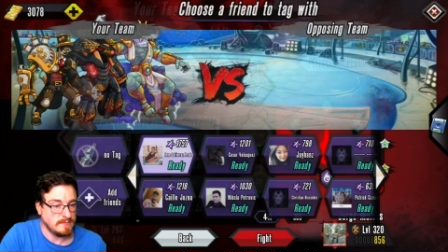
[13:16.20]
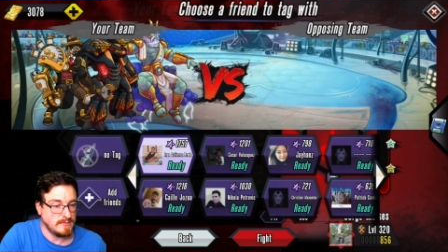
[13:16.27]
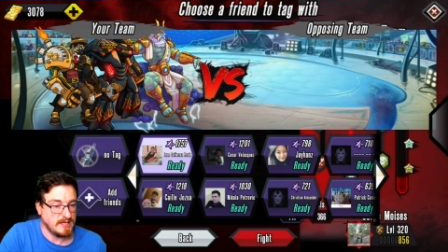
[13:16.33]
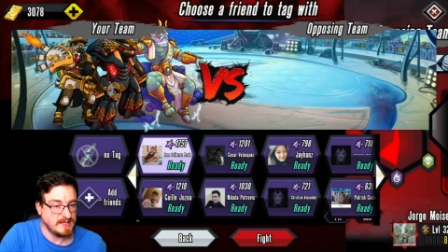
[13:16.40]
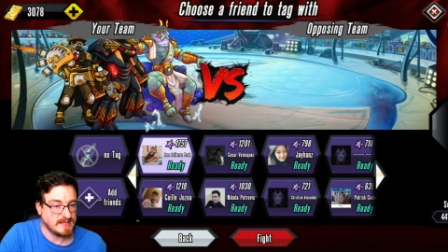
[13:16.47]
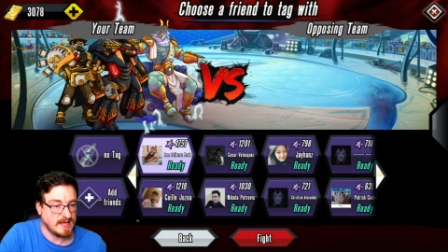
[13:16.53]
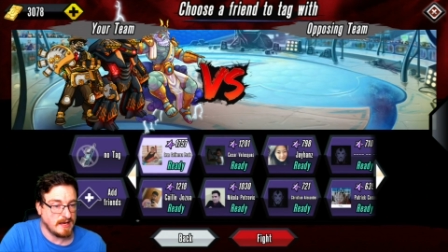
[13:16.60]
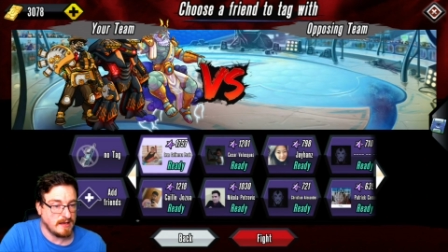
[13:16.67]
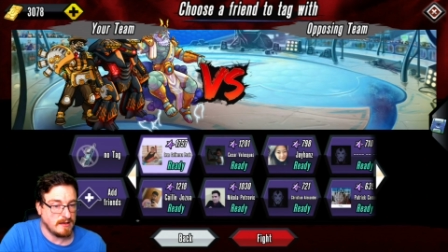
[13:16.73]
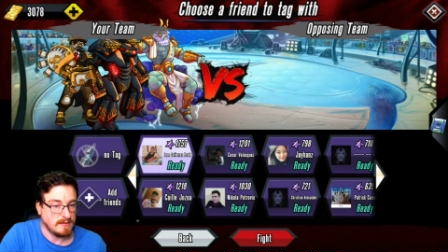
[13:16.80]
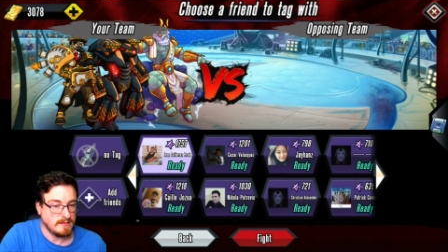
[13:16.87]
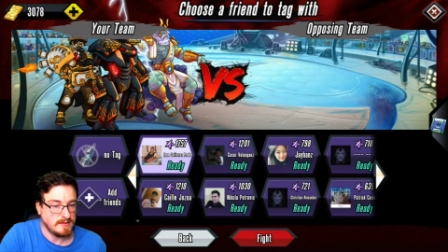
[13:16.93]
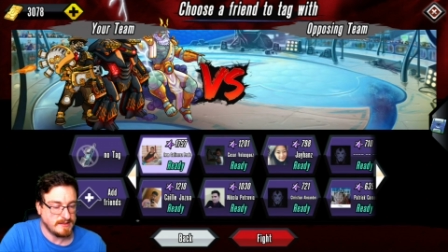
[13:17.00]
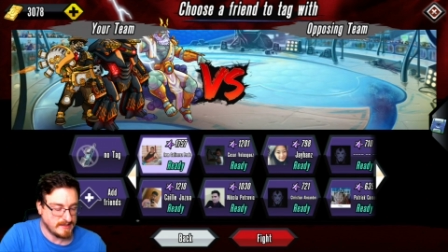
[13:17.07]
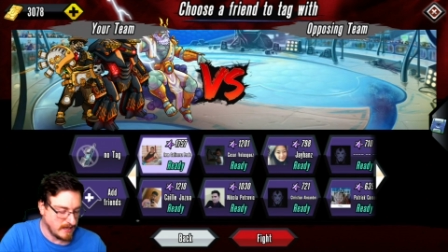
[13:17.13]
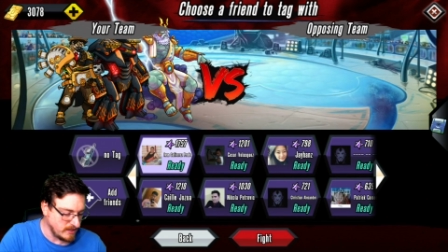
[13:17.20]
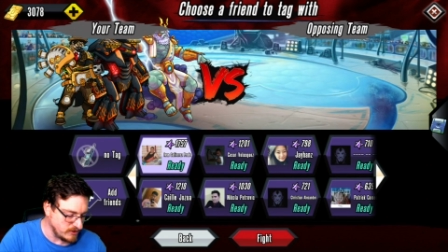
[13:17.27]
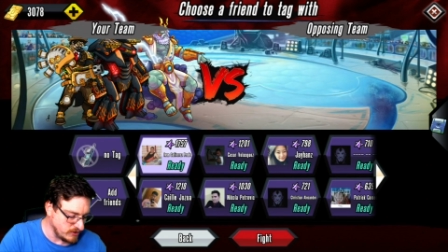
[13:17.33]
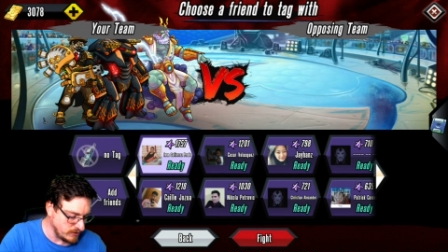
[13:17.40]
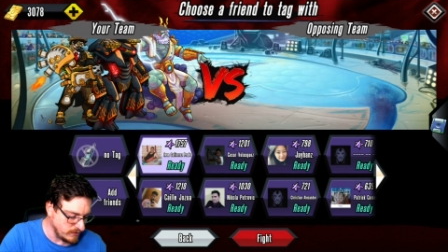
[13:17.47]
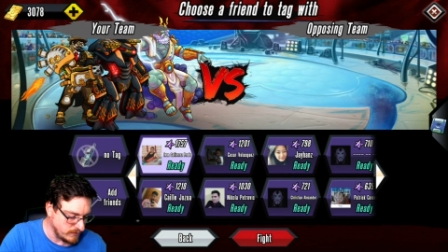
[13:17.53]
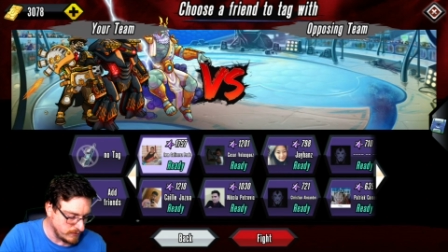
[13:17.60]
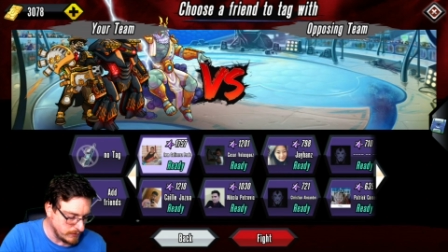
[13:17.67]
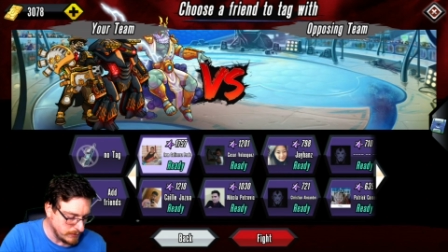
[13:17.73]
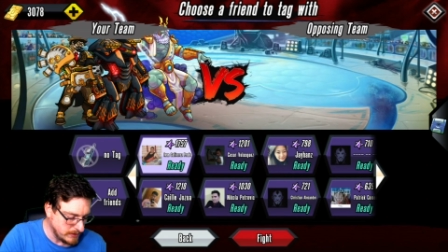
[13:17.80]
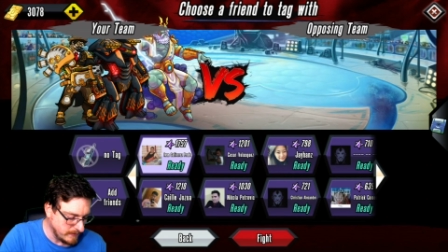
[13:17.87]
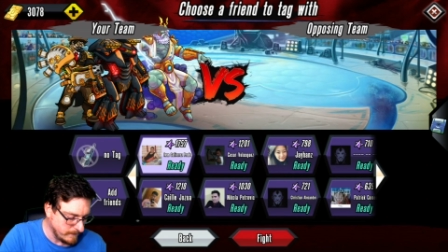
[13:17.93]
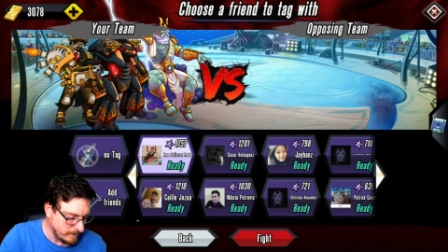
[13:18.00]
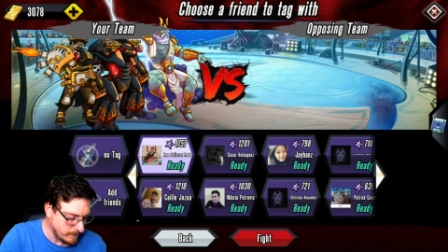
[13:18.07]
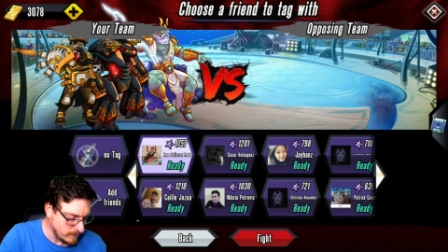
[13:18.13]
He's gonna he's gonna do
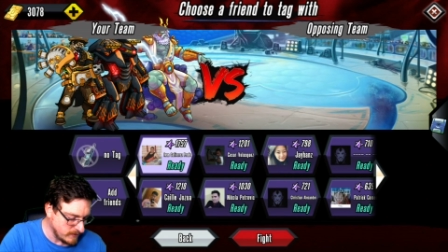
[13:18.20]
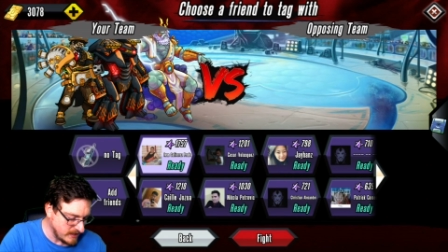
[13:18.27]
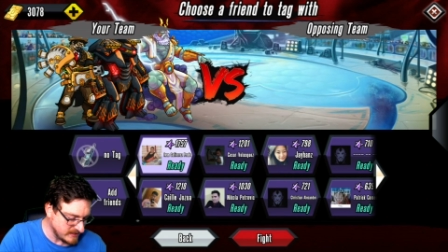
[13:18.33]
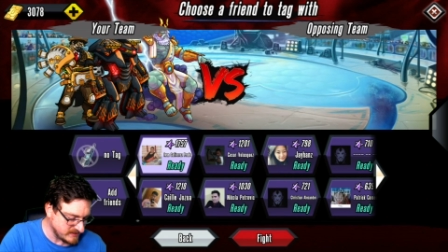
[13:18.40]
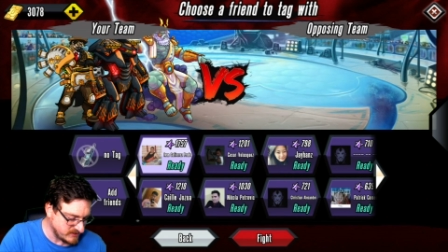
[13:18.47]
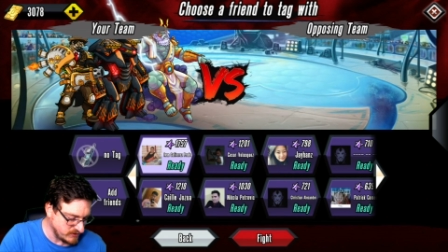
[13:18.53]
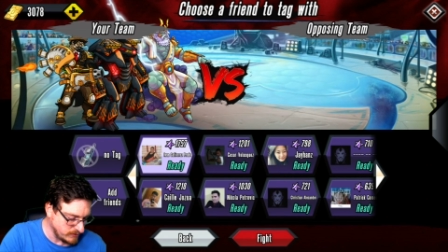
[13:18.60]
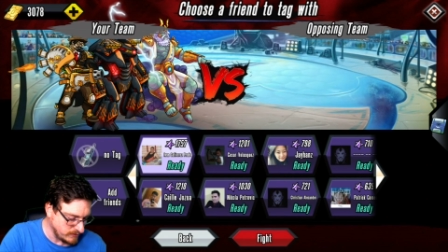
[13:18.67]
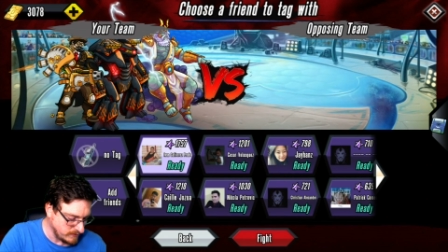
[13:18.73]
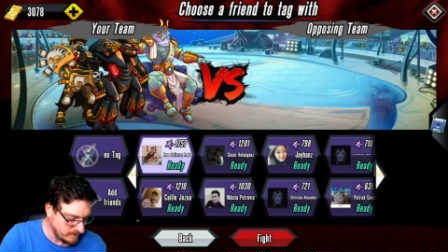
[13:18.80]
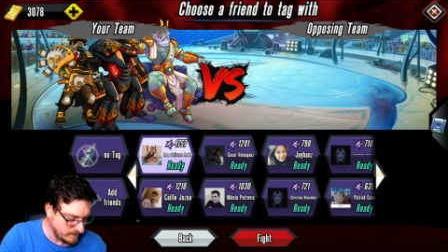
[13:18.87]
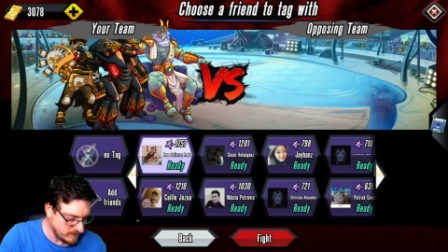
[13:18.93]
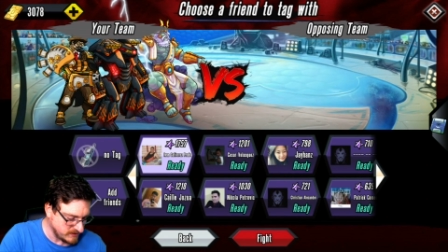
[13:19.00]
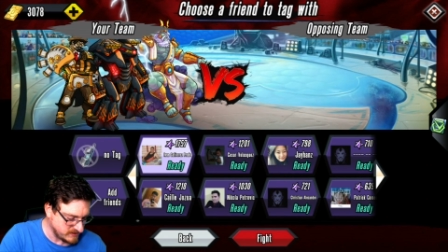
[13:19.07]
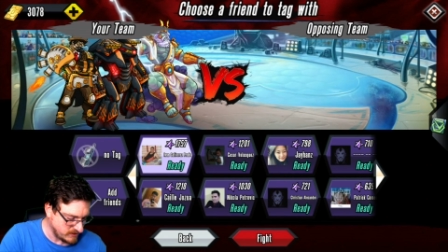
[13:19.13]
good for us, do good for us.